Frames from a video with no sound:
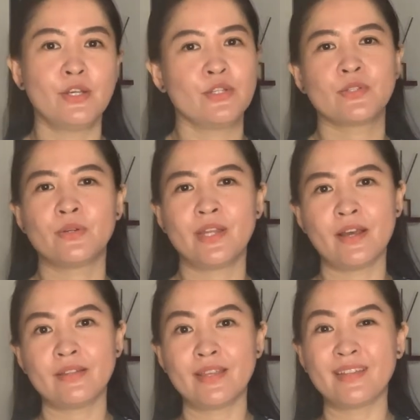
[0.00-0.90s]
So
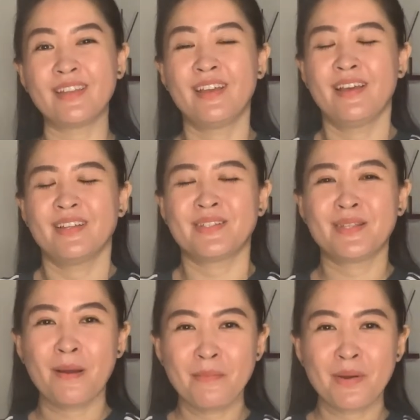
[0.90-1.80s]
now that
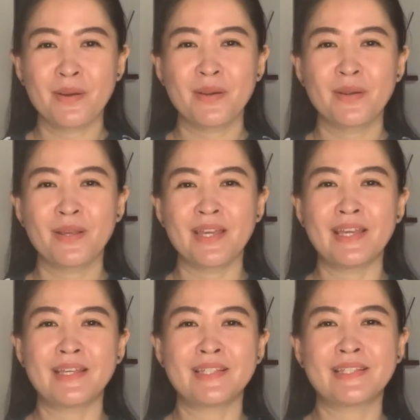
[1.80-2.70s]
summer
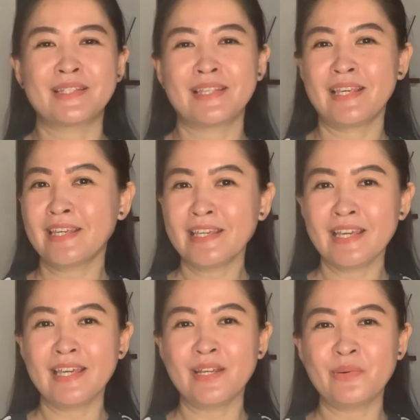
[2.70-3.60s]
is kicking
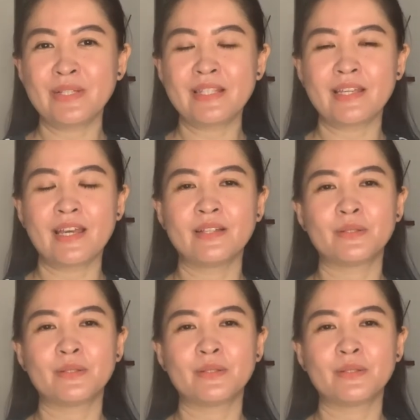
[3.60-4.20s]
in once again,